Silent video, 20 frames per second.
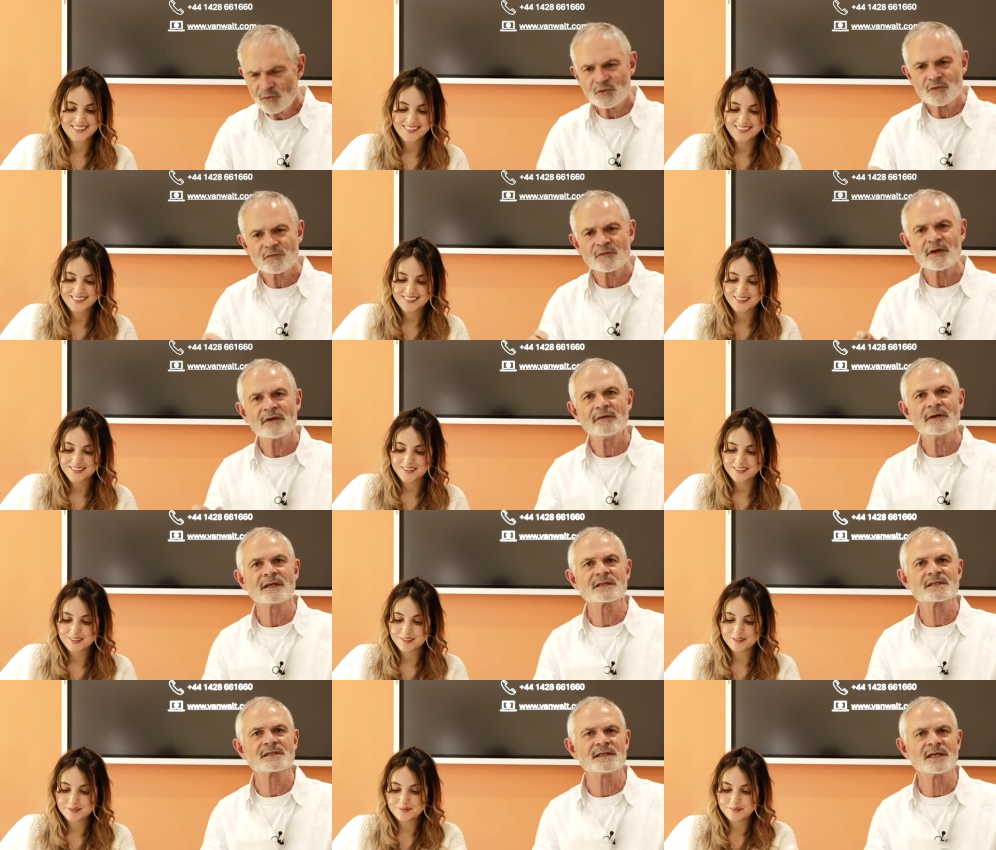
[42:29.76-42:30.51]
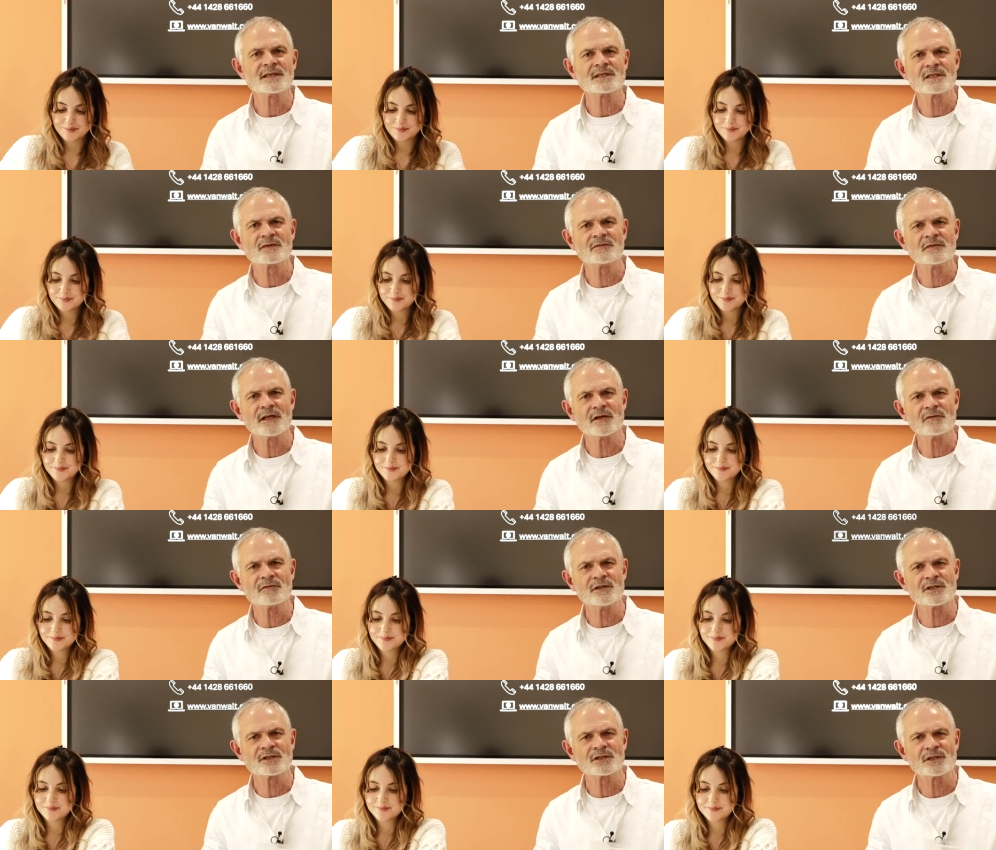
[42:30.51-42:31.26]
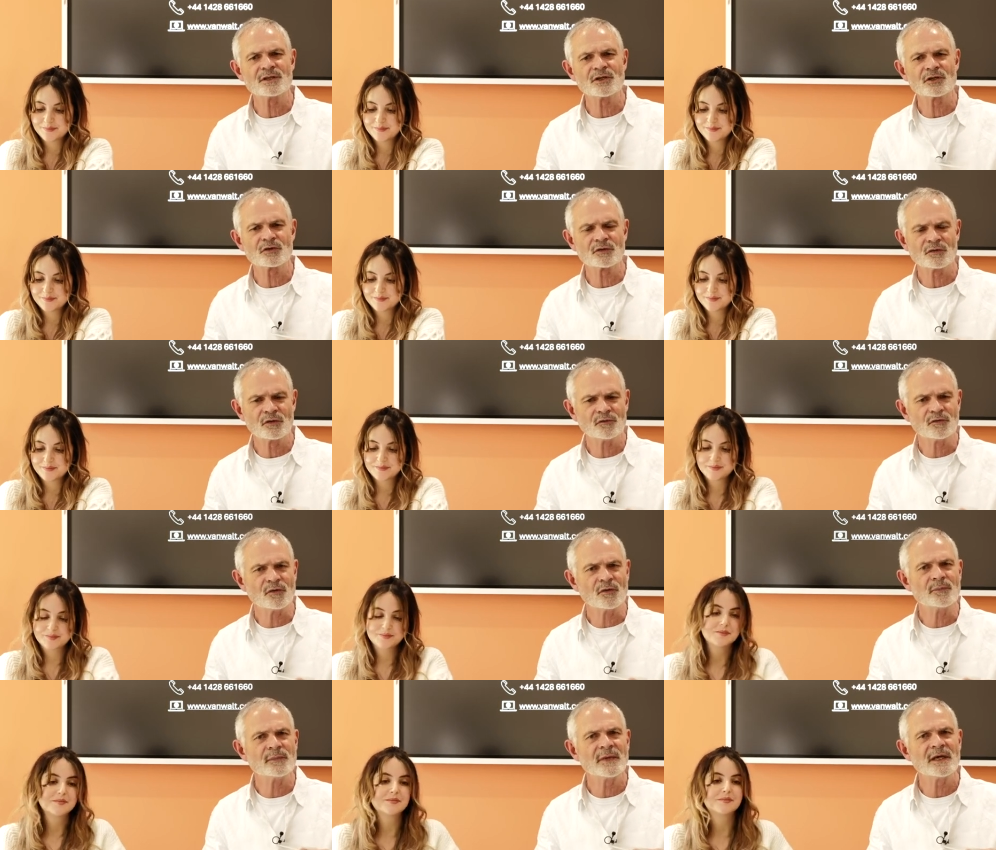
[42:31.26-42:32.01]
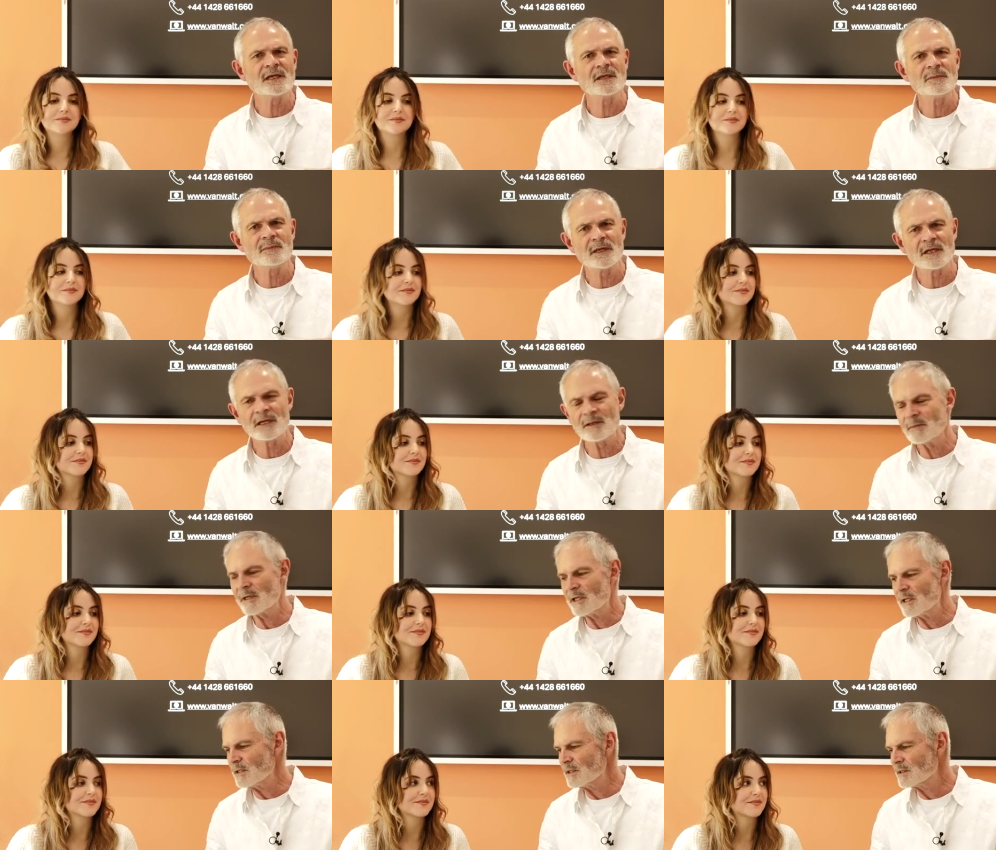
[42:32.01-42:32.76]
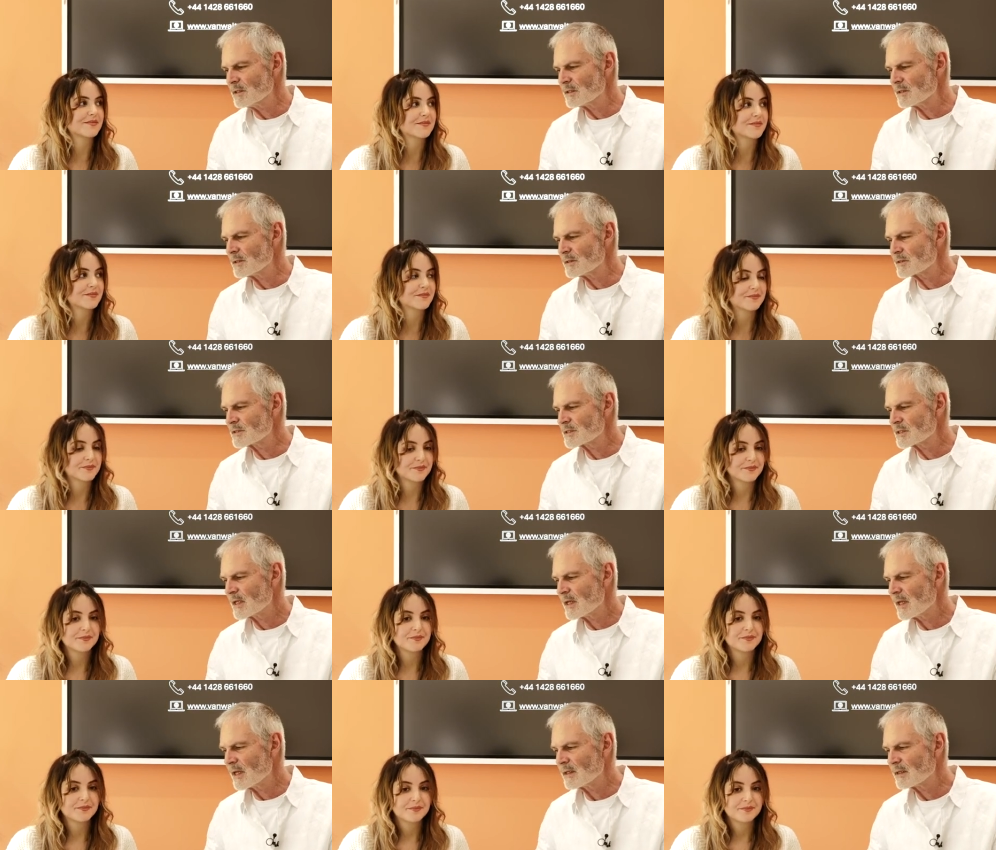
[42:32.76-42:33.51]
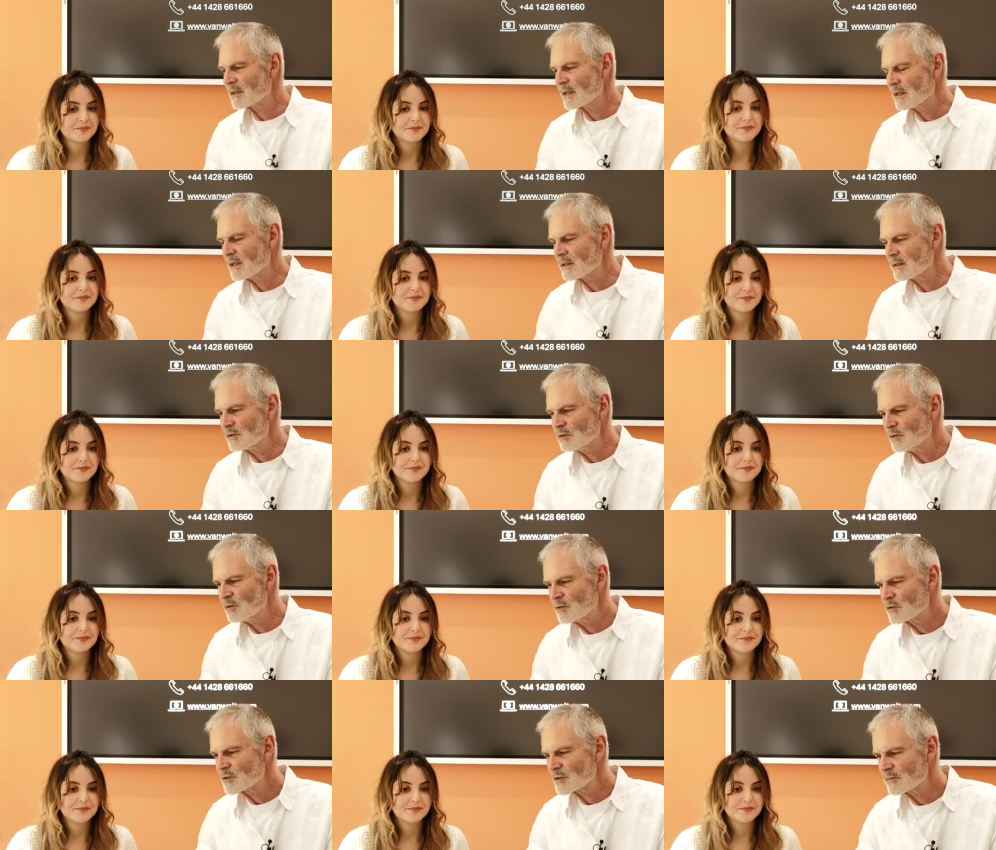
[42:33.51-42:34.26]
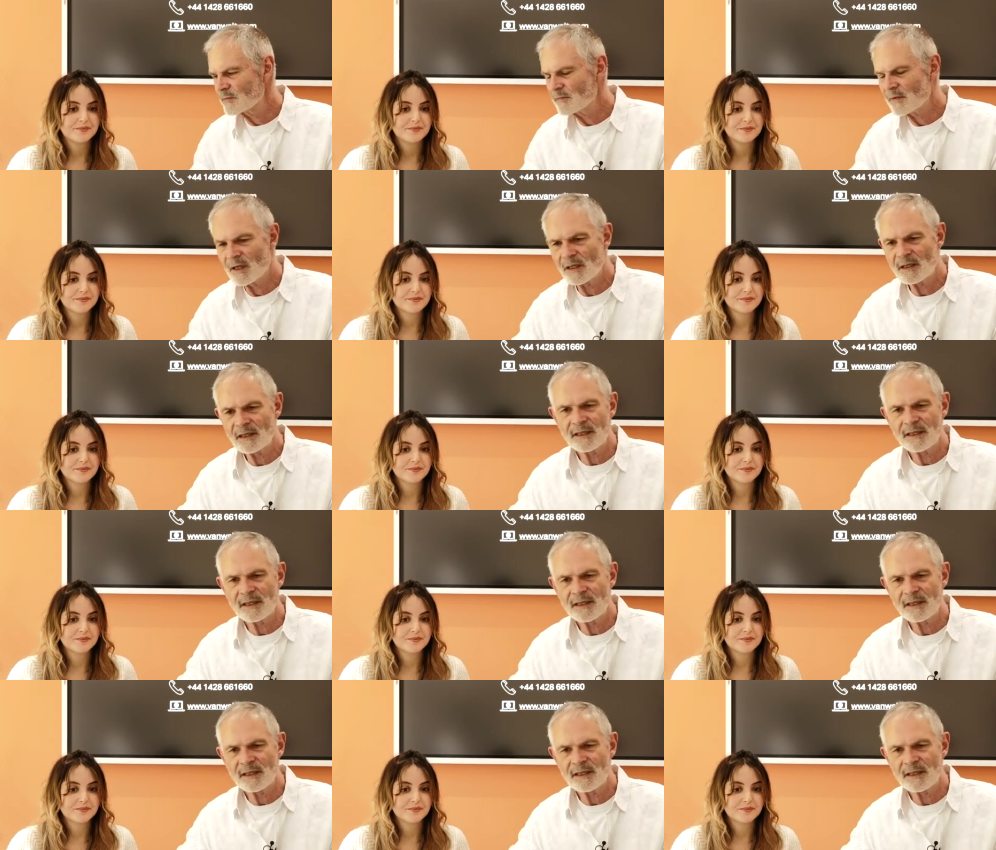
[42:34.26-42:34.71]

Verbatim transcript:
Speaker 1: used very extensively in research for many, many, many years, and uh, used far